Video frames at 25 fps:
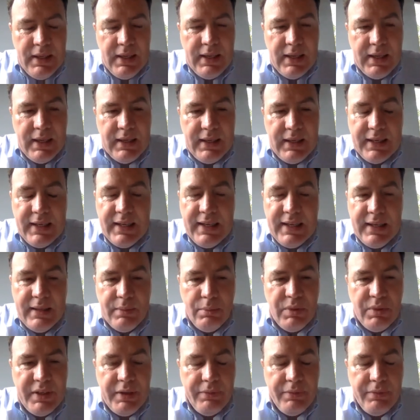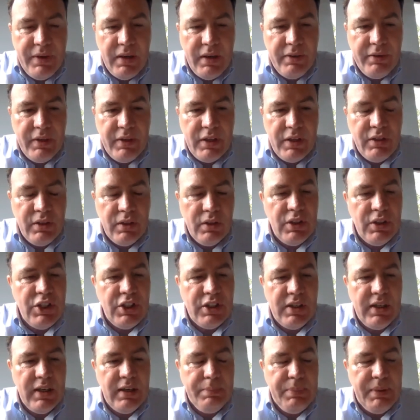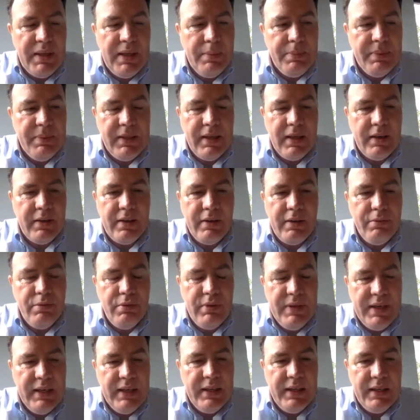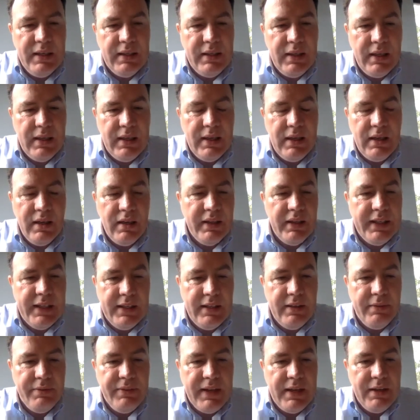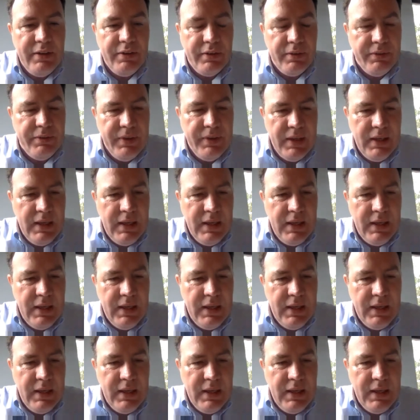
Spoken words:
And again, when you've got a culture and people that are really highly innovative